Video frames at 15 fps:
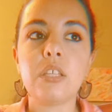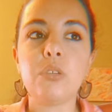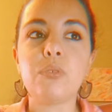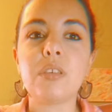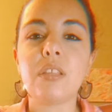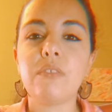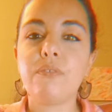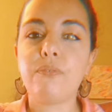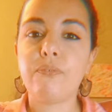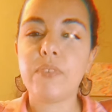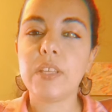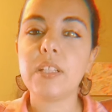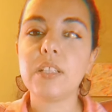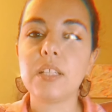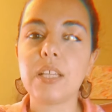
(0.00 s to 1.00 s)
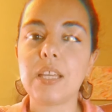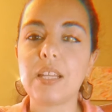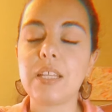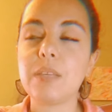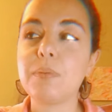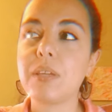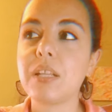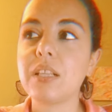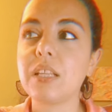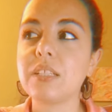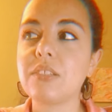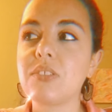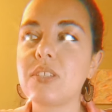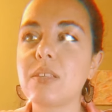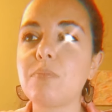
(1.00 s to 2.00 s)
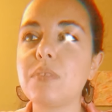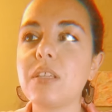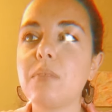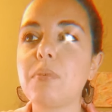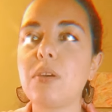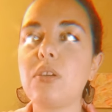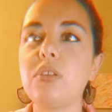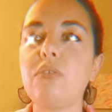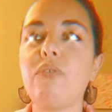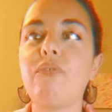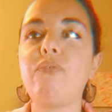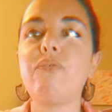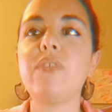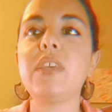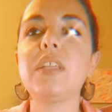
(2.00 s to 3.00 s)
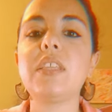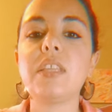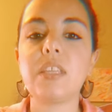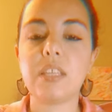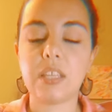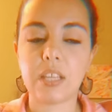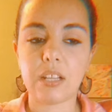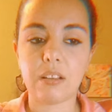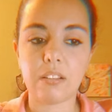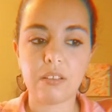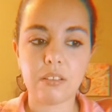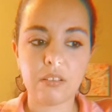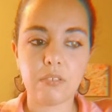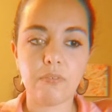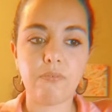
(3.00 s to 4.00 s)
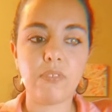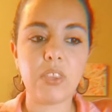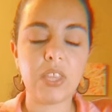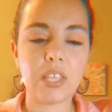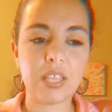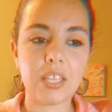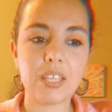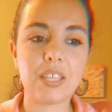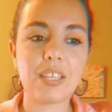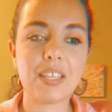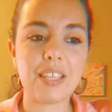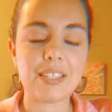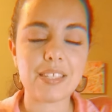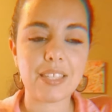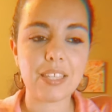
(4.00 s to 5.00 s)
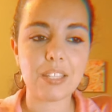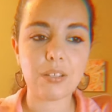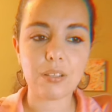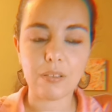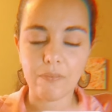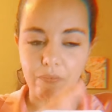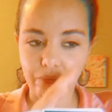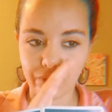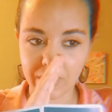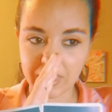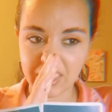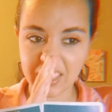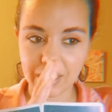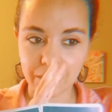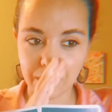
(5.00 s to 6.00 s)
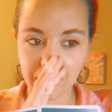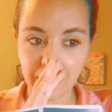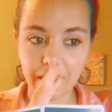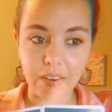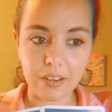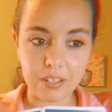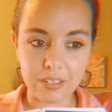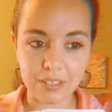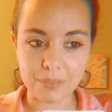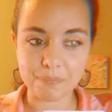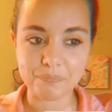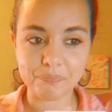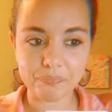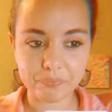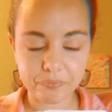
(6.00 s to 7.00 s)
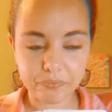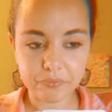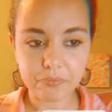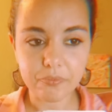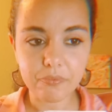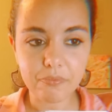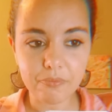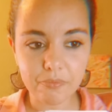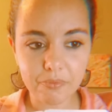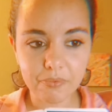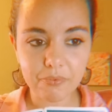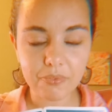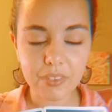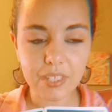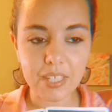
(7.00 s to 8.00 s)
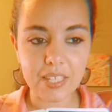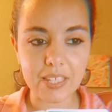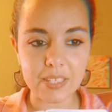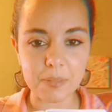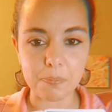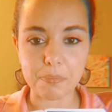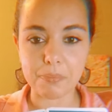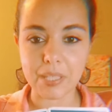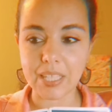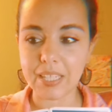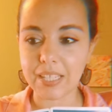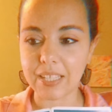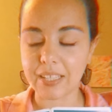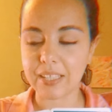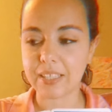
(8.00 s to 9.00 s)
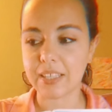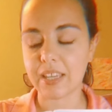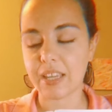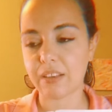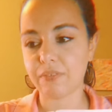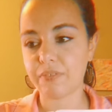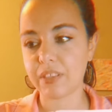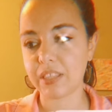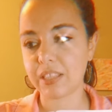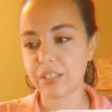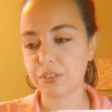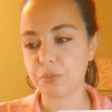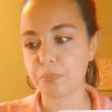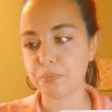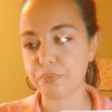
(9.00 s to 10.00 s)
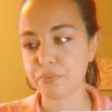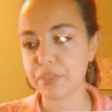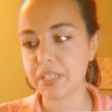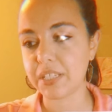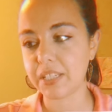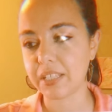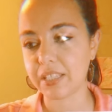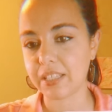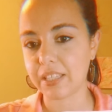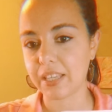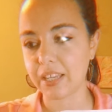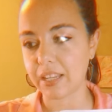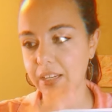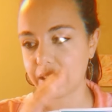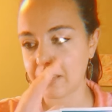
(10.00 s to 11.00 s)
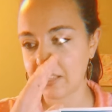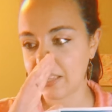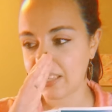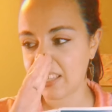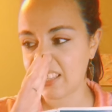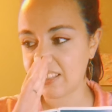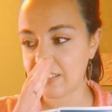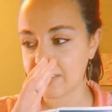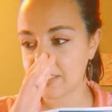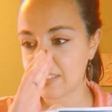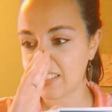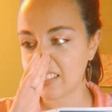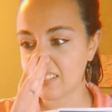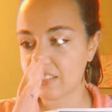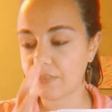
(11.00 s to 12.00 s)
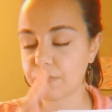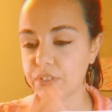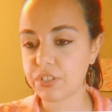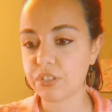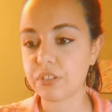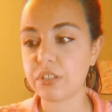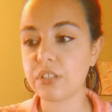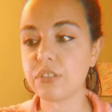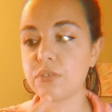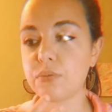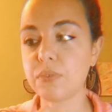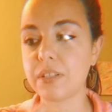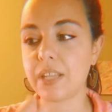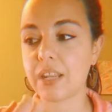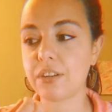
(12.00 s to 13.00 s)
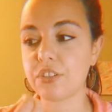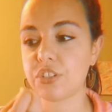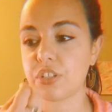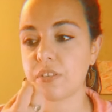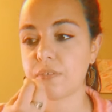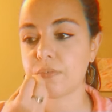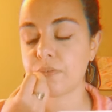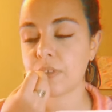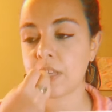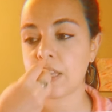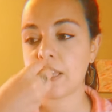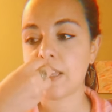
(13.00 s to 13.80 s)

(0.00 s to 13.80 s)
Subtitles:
you can feel again. I keep getting like there's something about you feeling again, feeling like it's like feeling like your heart is beating again, feeling like you're breathing again. There's a sense of returning to an energy of